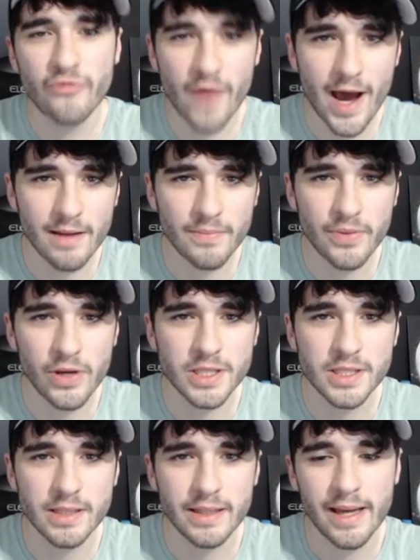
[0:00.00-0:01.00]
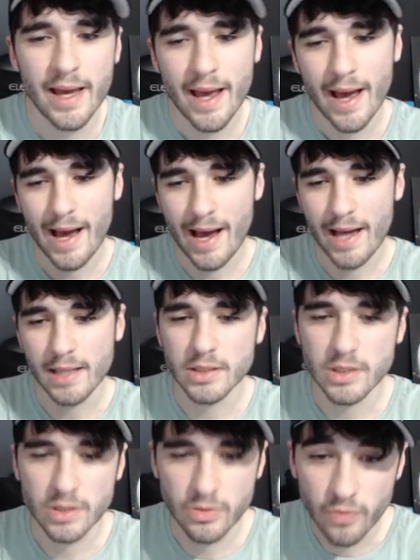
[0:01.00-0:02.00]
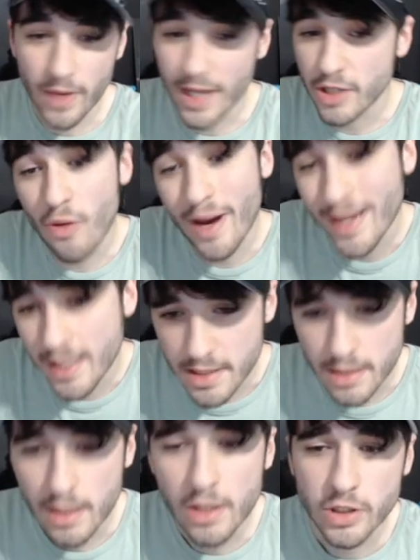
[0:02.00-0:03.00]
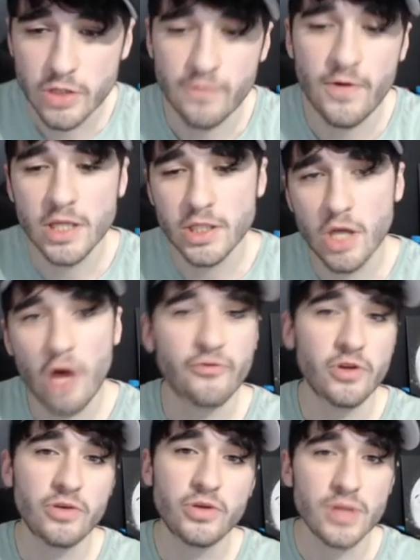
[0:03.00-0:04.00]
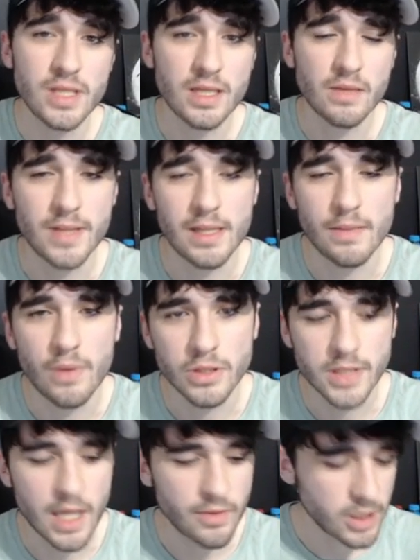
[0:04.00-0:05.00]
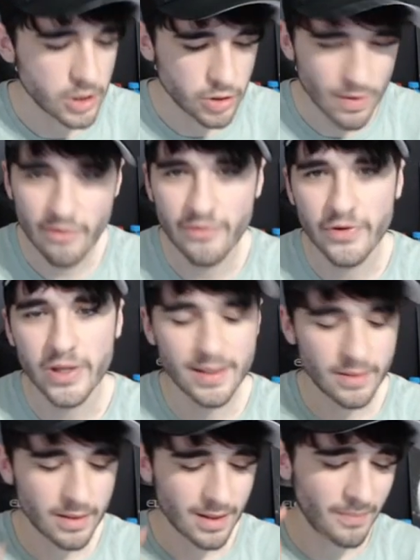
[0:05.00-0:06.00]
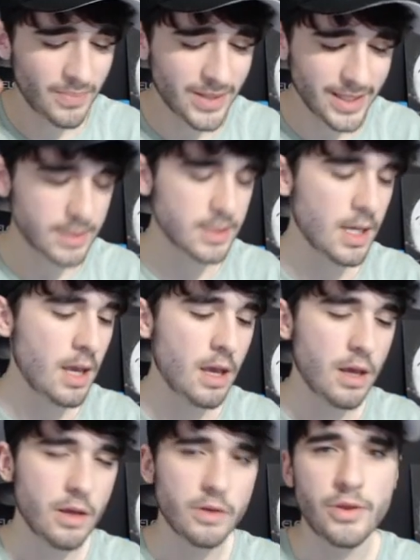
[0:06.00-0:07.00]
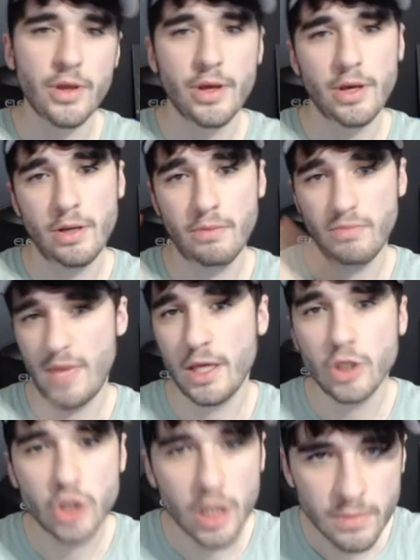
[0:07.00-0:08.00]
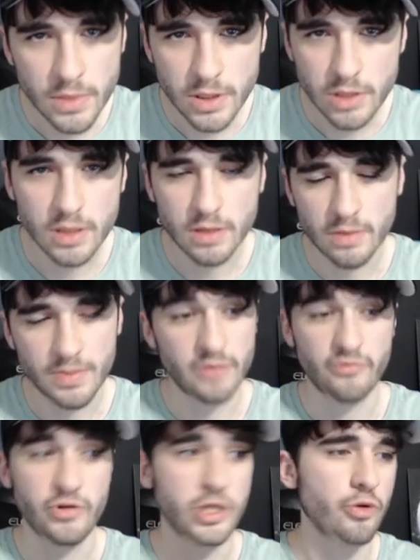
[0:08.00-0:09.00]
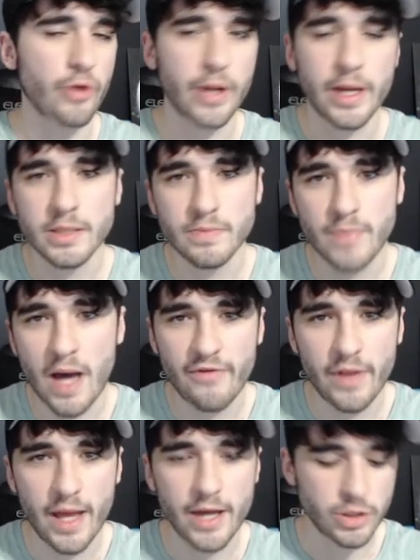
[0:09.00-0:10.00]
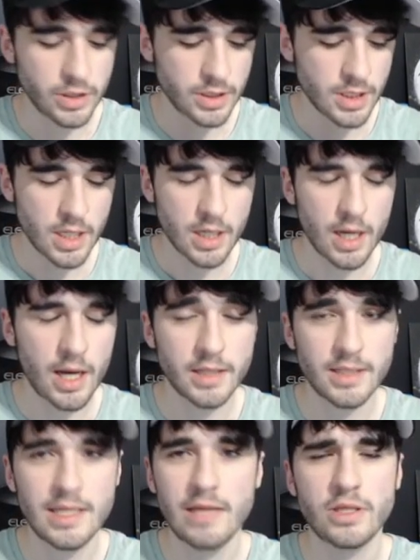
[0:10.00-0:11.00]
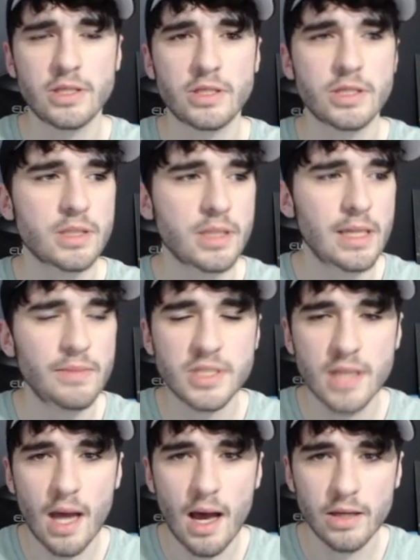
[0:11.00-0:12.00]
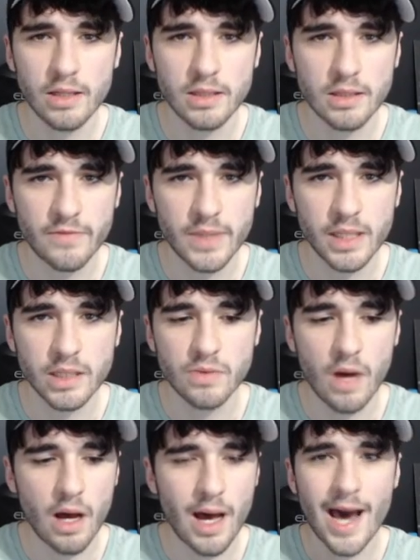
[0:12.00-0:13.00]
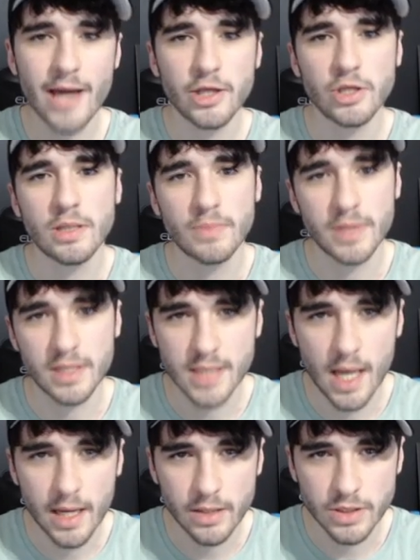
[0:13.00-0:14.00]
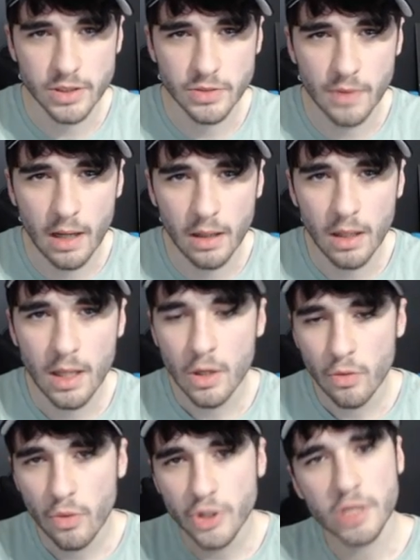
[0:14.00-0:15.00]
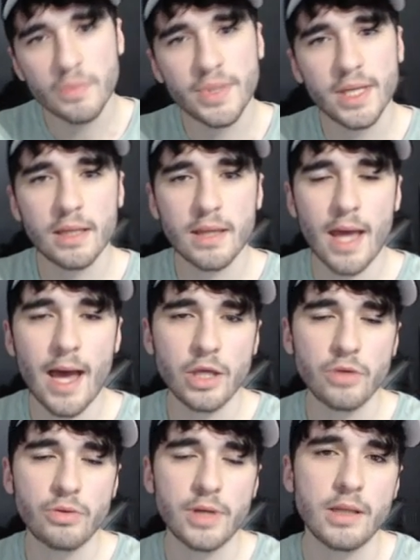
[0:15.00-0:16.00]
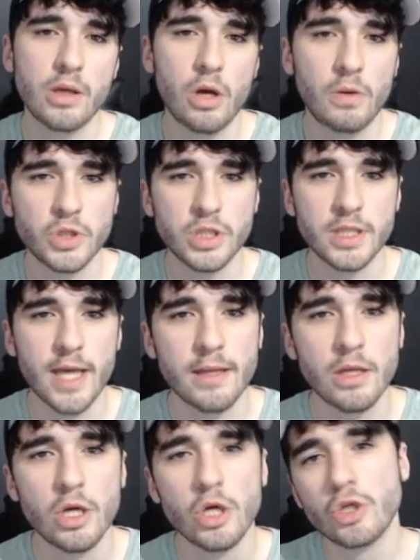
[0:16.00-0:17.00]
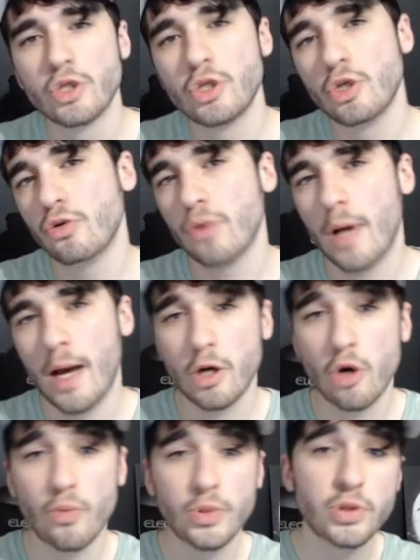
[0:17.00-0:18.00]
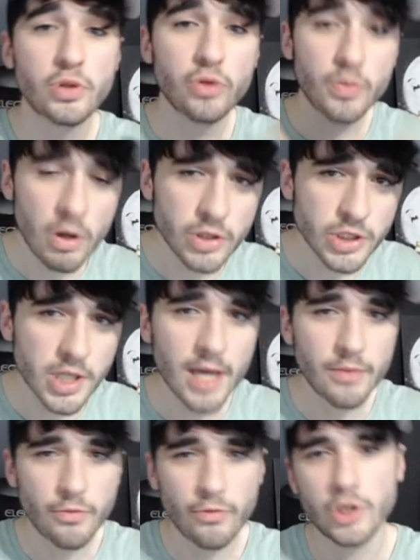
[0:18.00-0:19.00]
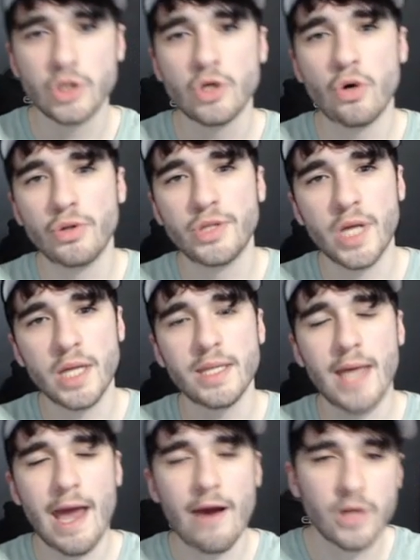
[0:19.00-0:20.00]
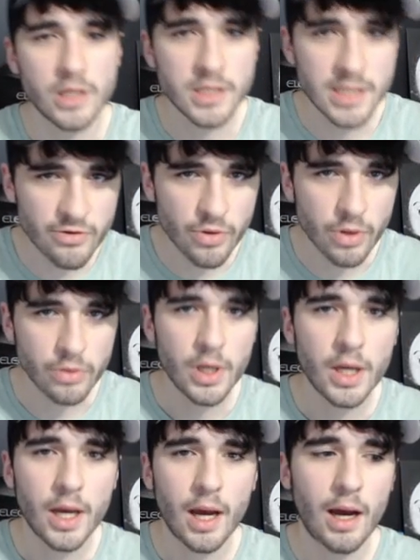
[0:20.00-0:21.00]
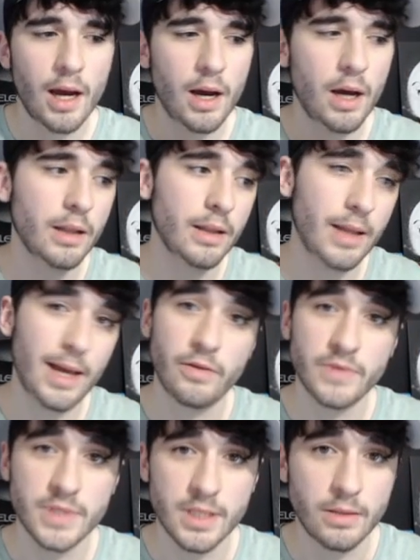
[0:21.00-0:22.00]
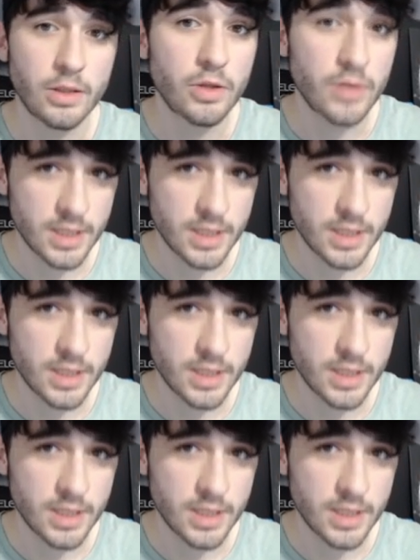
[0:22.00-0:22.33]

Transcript: Violet personally, and it's quite easy. So first off, you do need to complete the post game. You need to do everything. You need to complete the eight gyms. You need to complete the three storylines, Papa Legends, uh, Team Star. You need to complete as well, and you need to complete the Titans as well. Once you completed that, you'll get the option then to uh, go to do the post game, which is all done in Area 0. Uh, and obviously, you